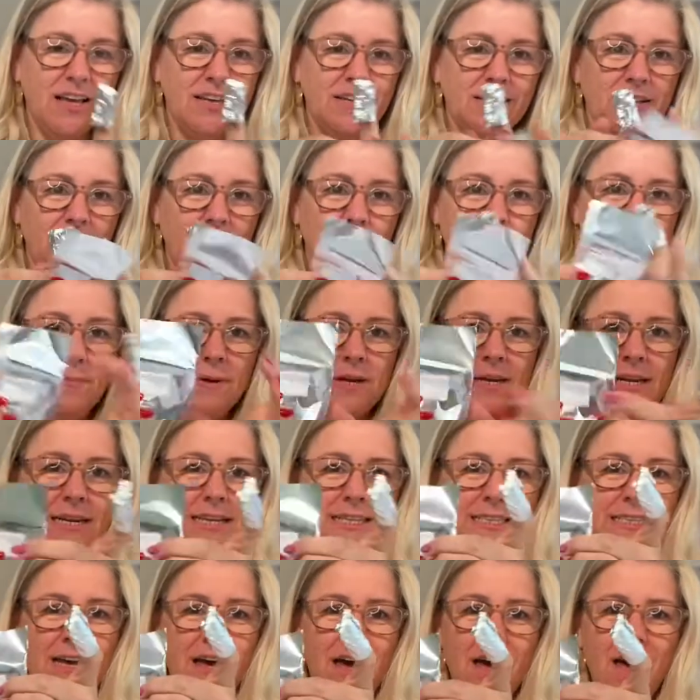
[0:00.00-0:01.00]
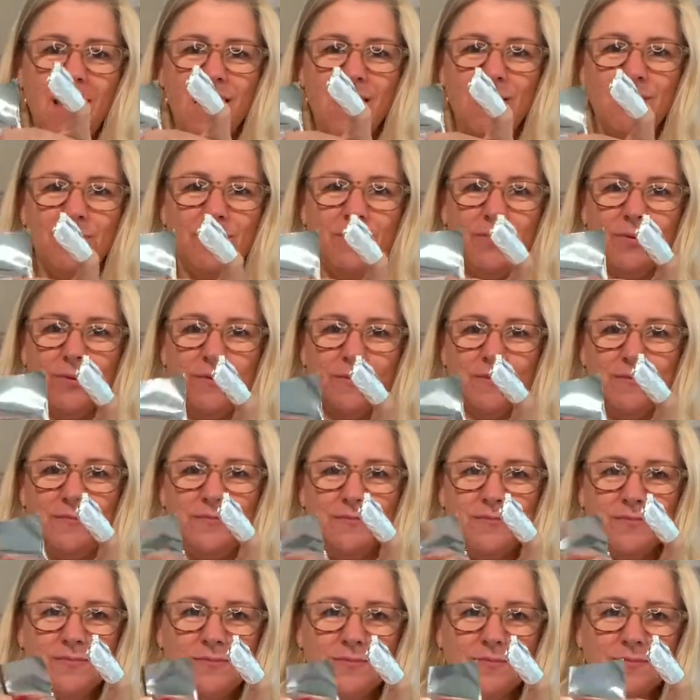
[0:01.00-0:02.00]
Open it up,
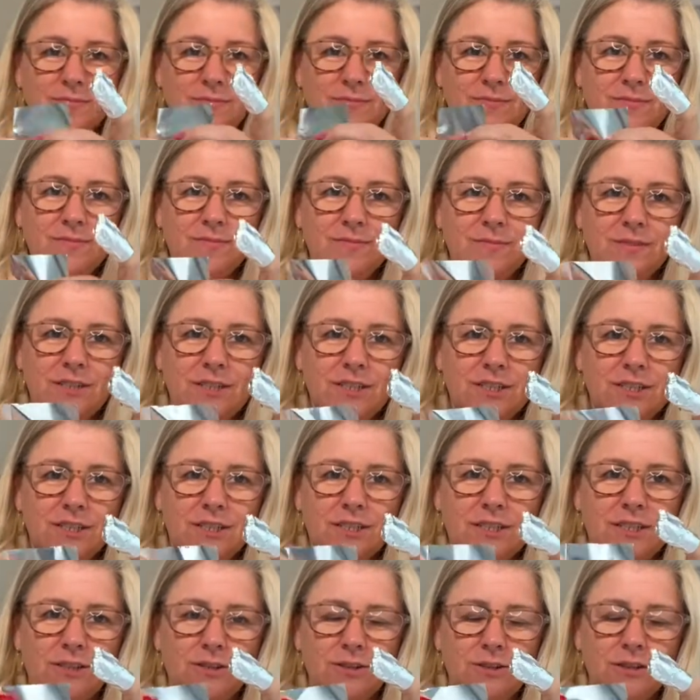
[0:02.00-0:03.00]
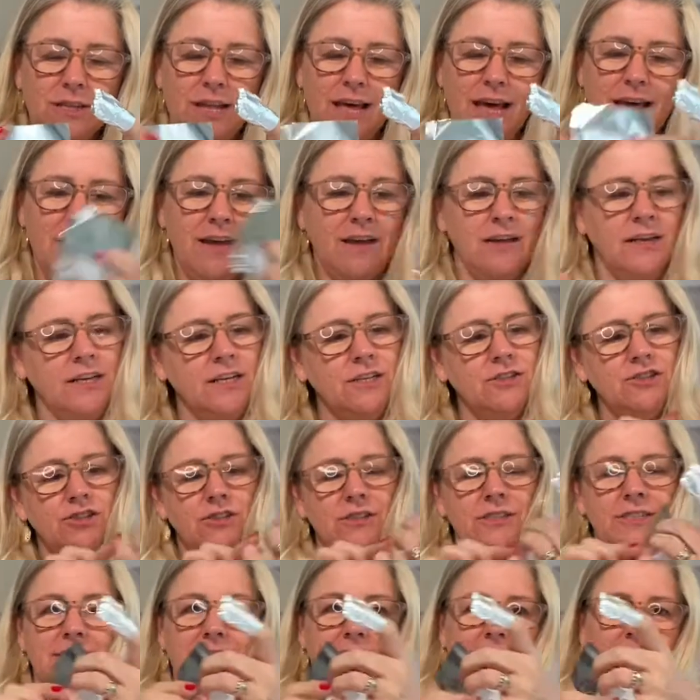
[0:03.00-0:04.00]
just along there. As you
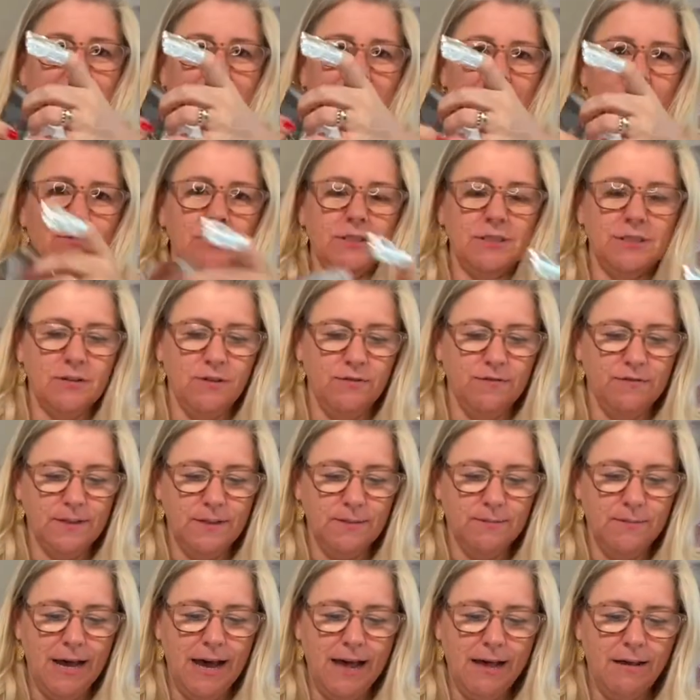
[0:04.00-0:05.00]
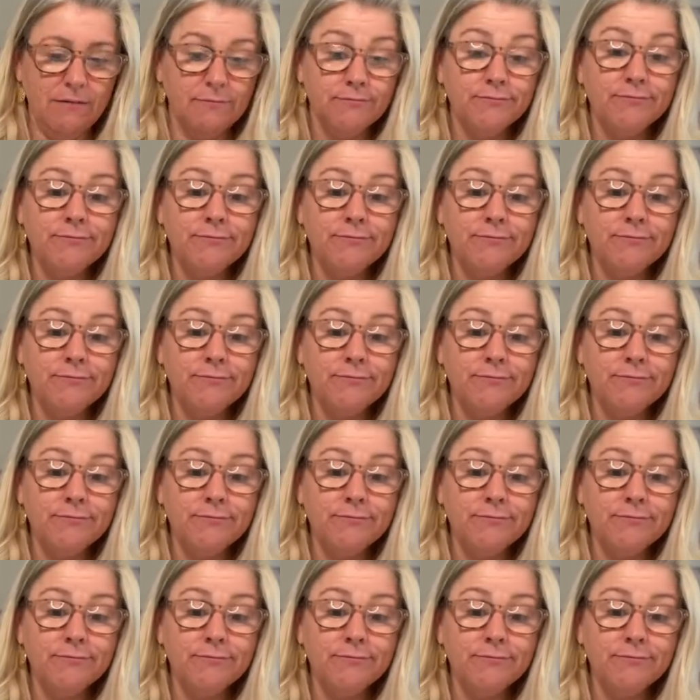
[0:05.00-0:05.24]
can see, that one's off as well.